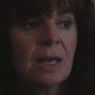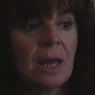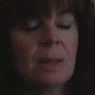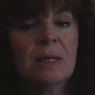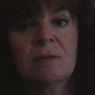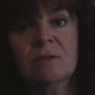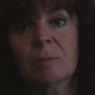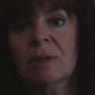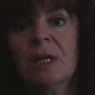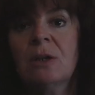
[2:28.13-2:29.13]
And then
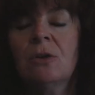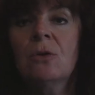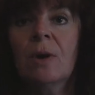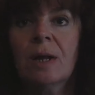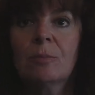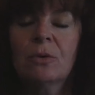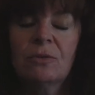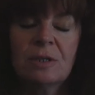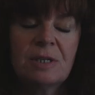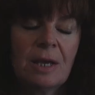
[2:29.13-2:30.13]
somebody new had
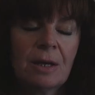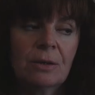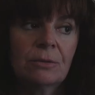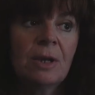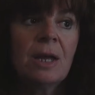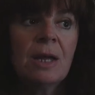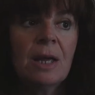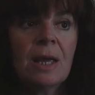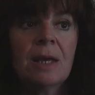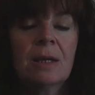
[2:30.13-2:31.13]
moved to town,
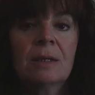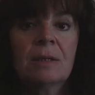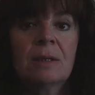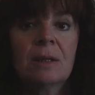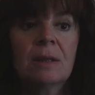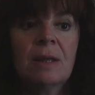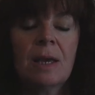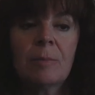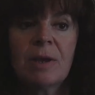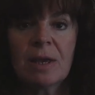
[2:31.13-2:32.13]
and
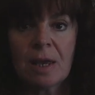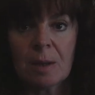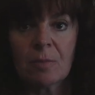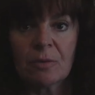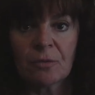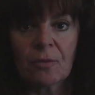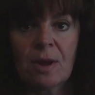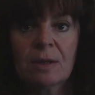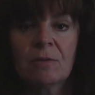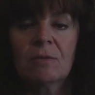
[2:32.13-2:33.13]
they became
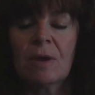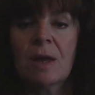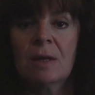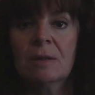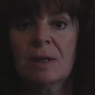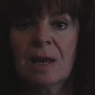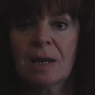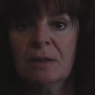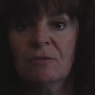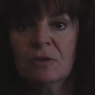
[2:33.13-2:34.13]
friends, and they
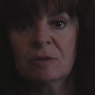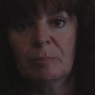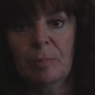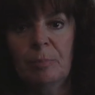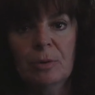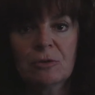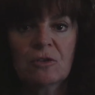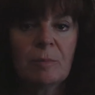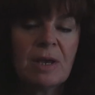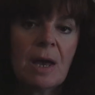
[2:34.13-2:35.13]
kind of just
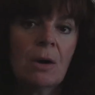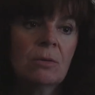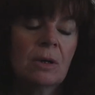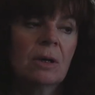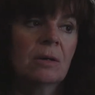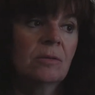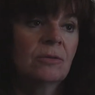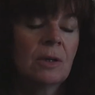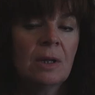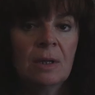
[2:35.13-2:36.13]
pushed me out
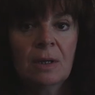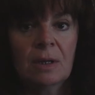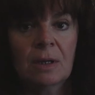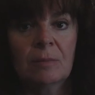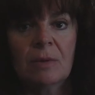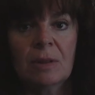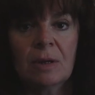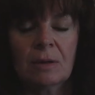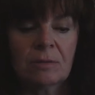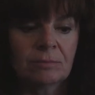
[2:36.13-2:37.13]
of
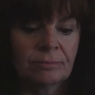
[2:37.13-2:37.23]
their